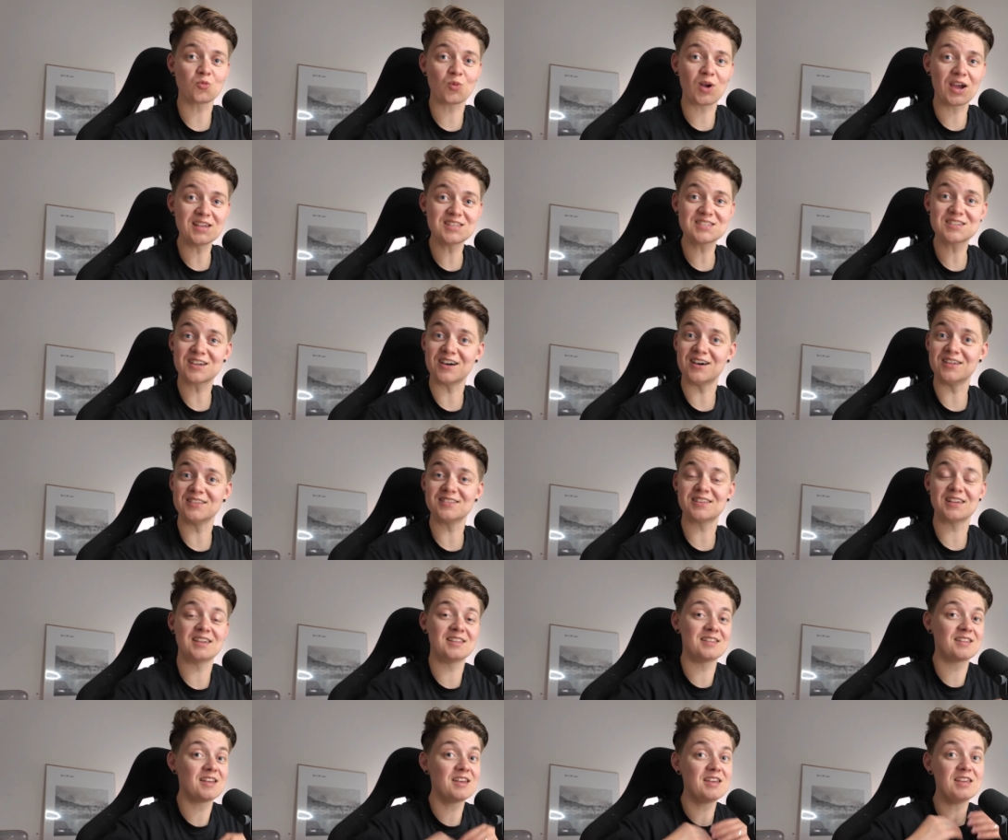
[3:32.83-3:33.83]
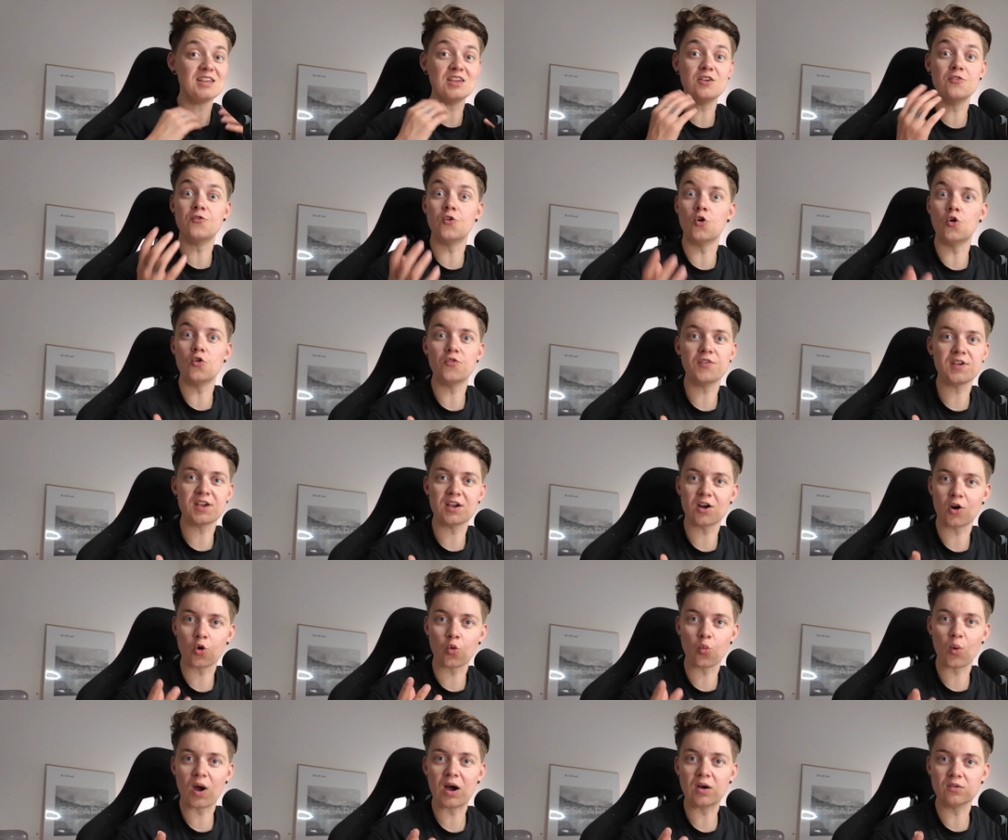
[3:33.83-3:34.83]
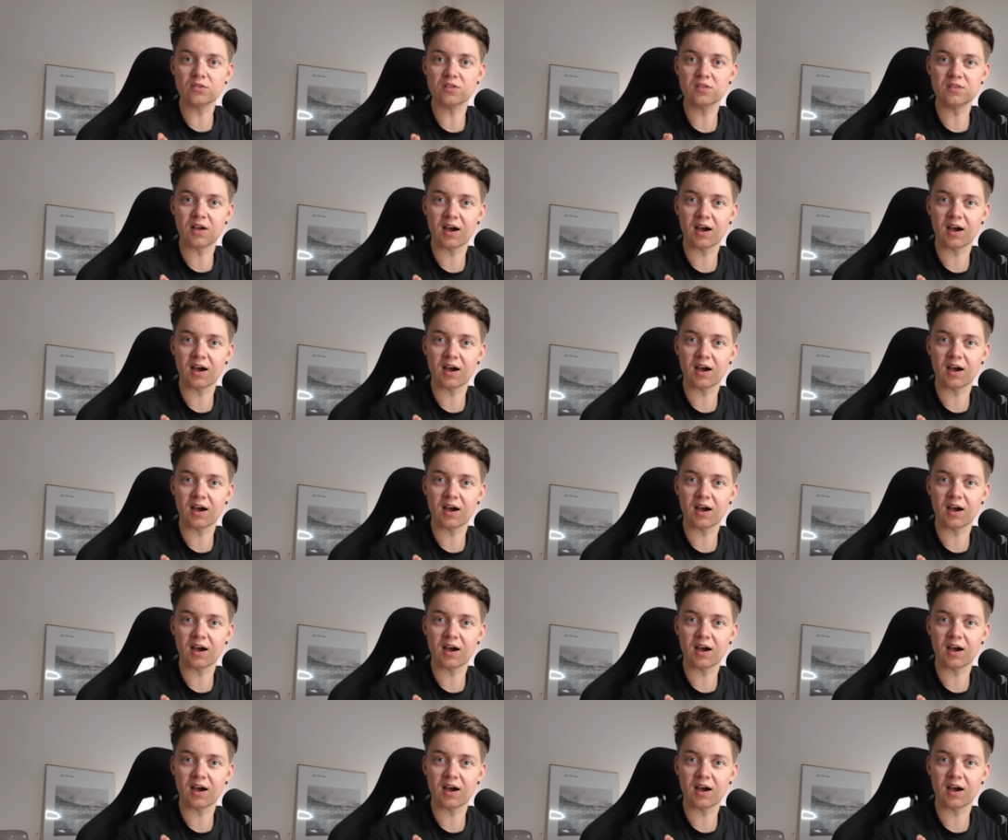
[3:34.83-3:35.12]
writes content evolving around the